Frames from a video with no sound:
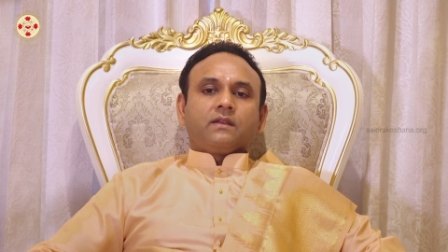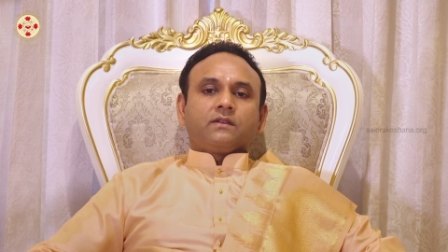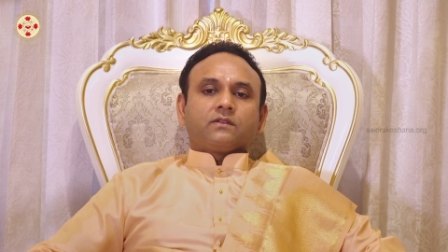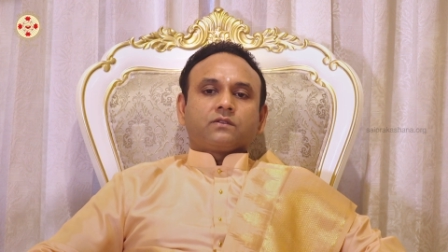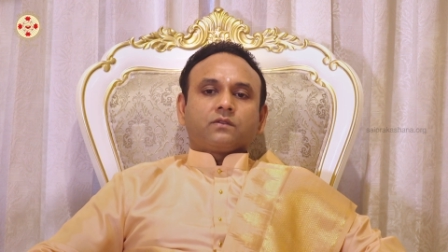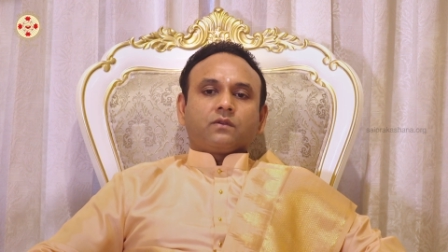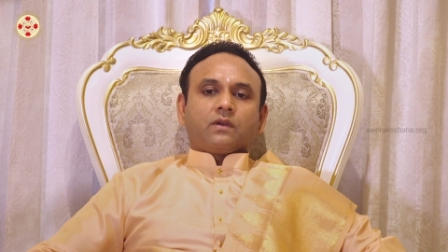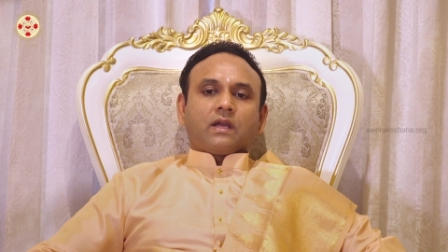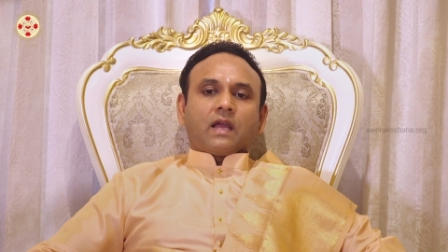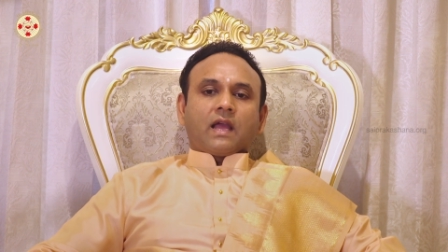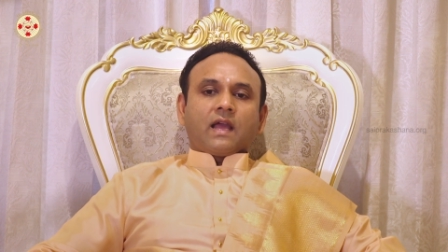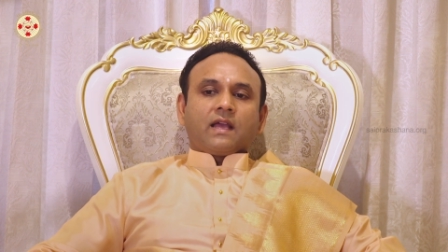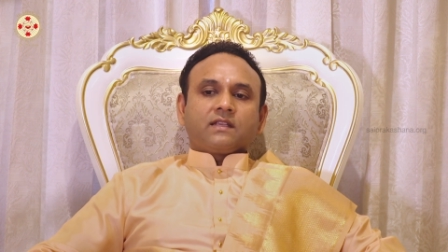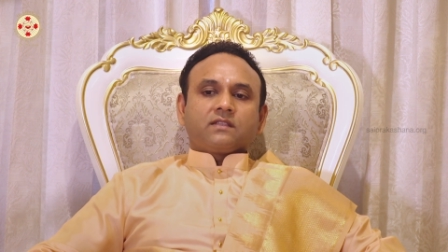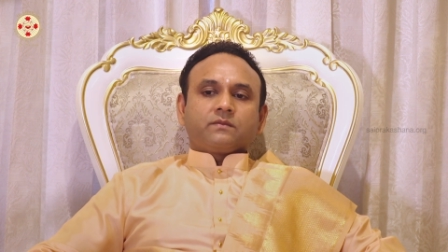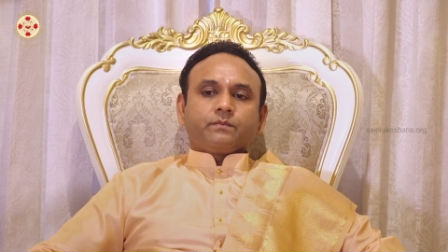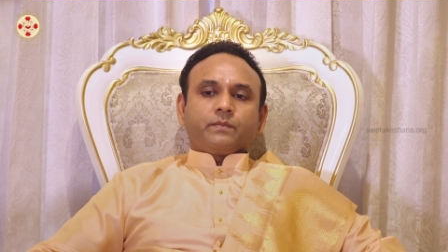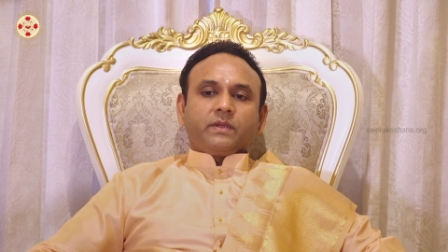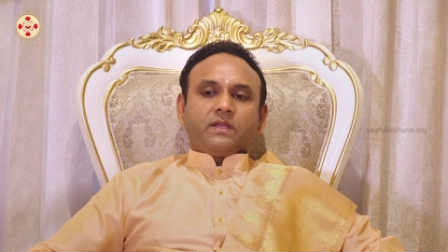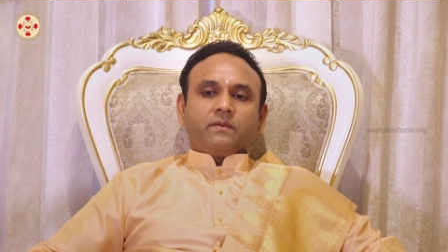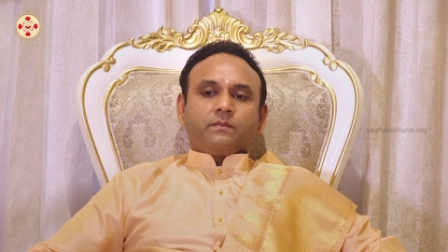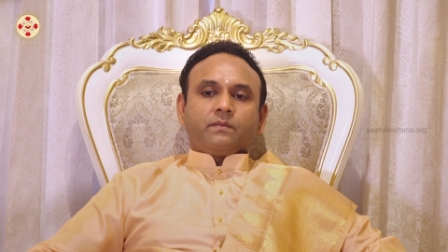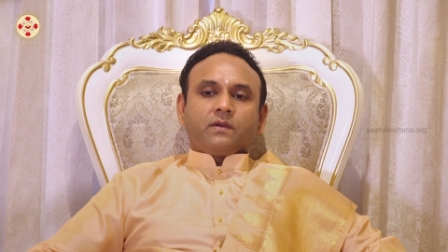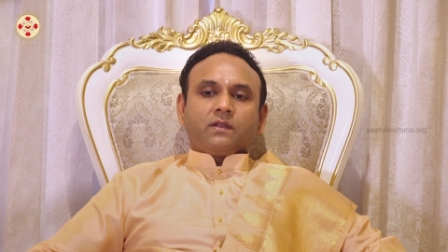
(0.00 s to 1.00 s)
So as
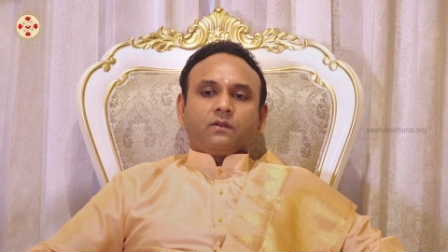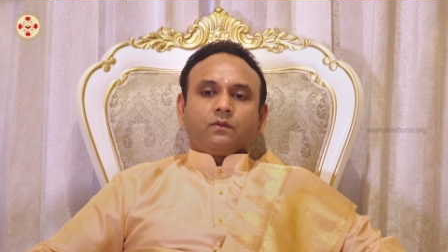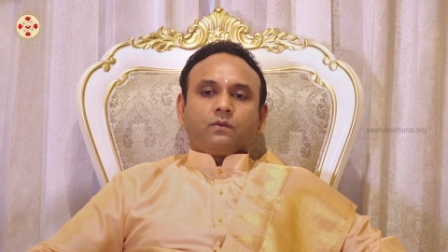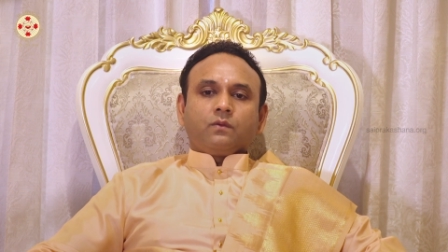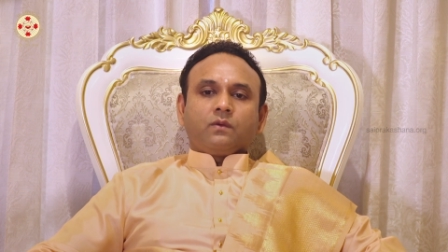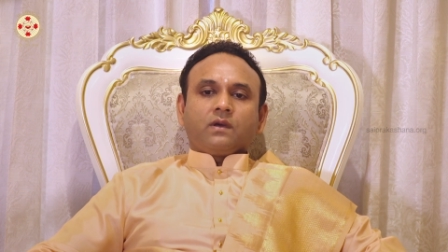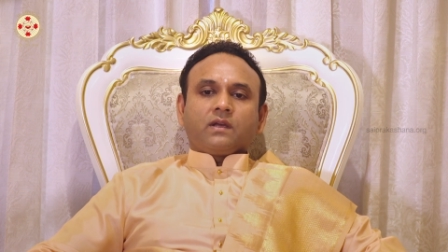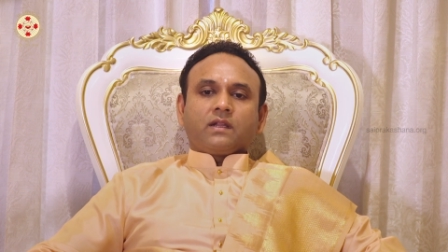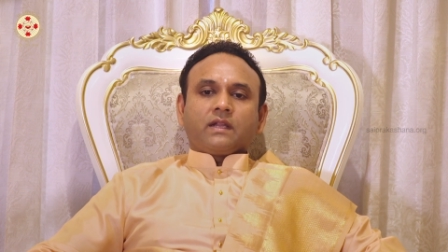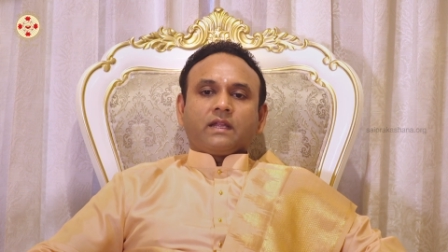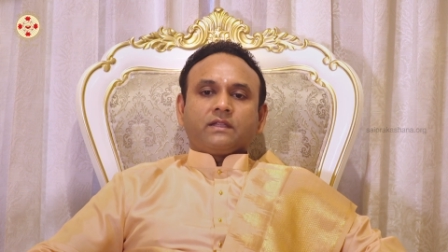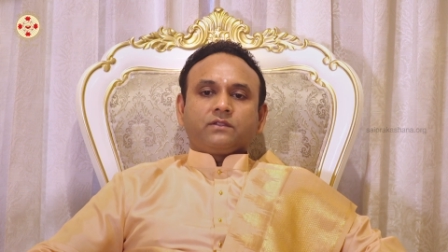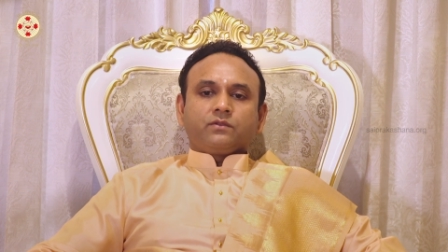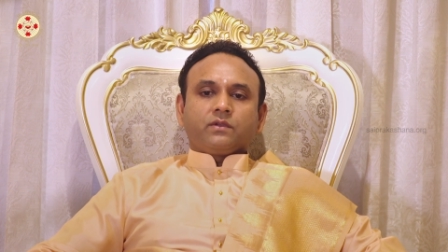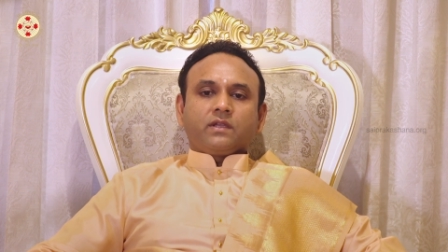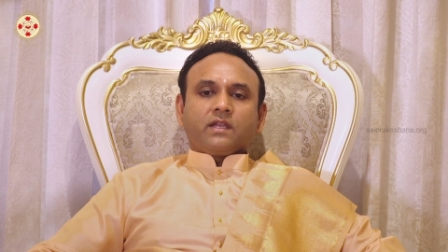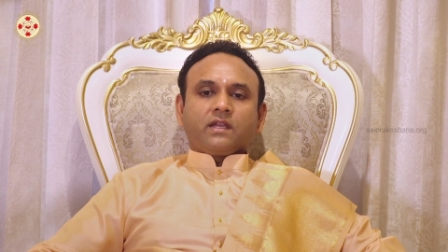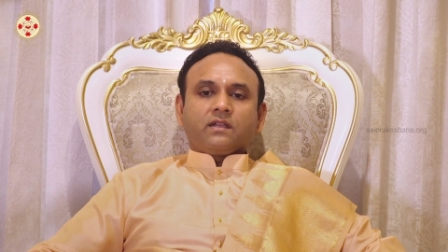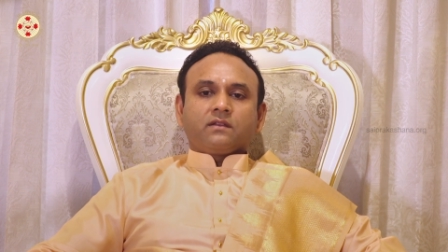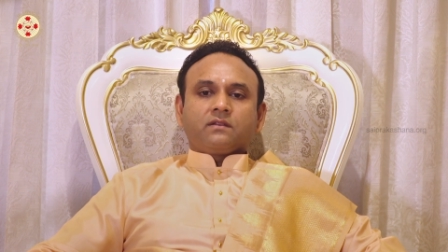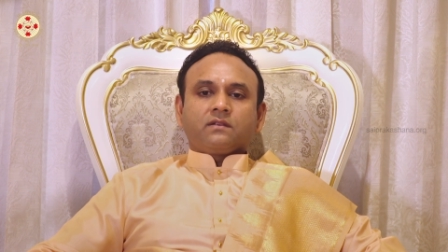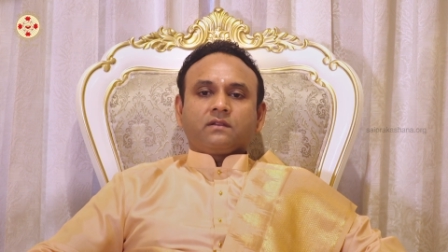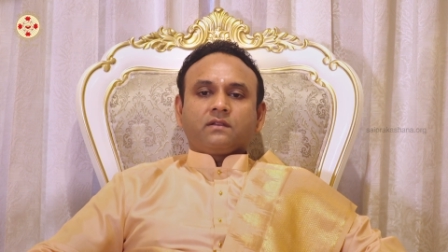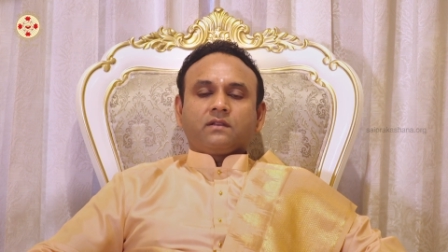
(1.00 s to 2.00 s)
people who are
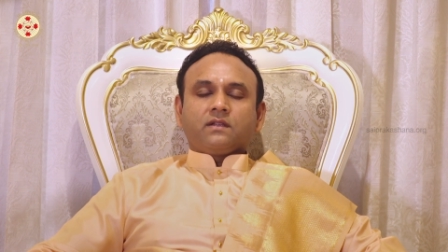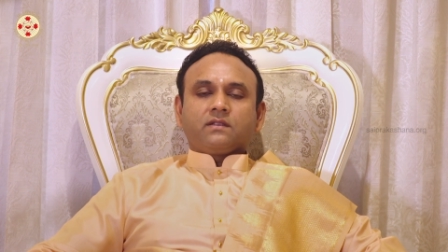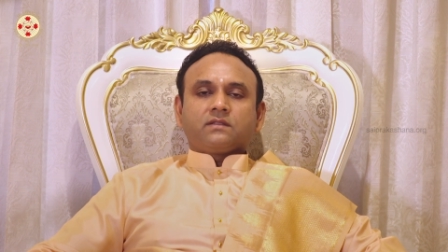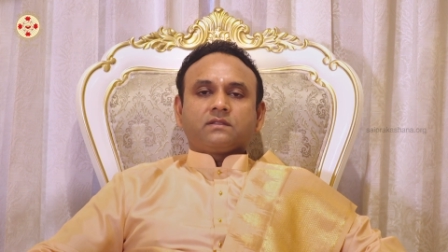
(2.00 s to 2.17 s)
educated,